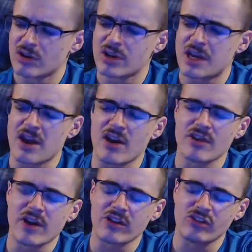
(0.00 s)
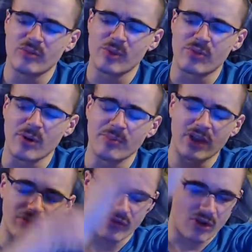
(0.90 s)
Yeah, I've had a similar problem,
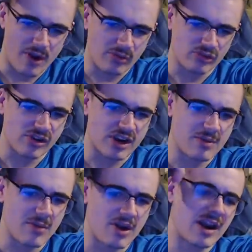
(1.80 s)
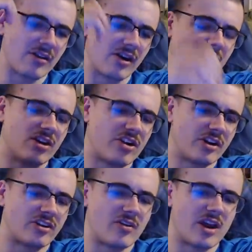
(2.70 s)
Devilmob. I was looking in my area, could I
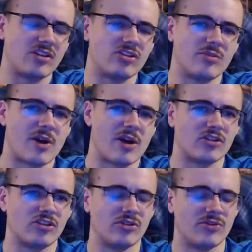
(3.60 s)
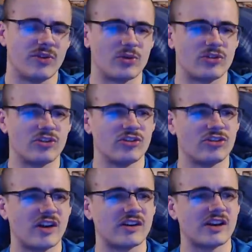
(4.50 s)
donate some masks and filters? And
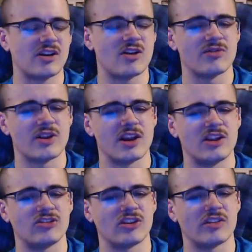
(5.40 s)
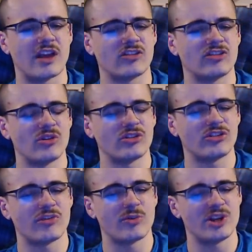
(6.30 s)
sadly, a lot of it is that's not
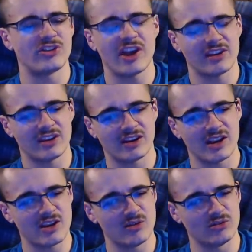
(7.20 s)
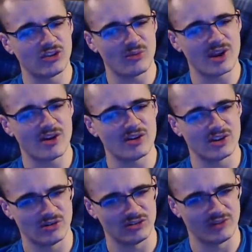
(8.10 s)
stuff we technically use, so we can't
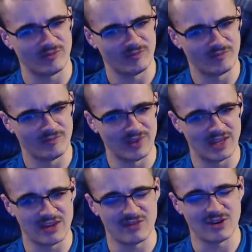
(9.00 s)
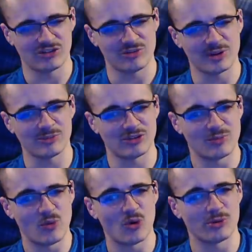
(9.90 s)
use it, even though sometimes it's
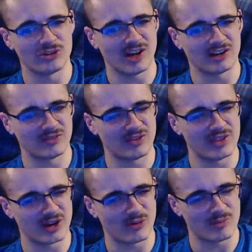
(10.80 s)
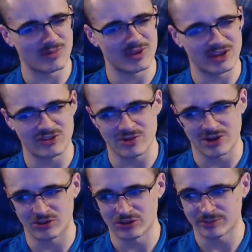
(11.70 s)
more protective than the equipment they do
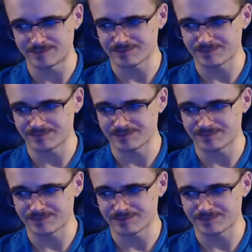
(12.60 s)
use.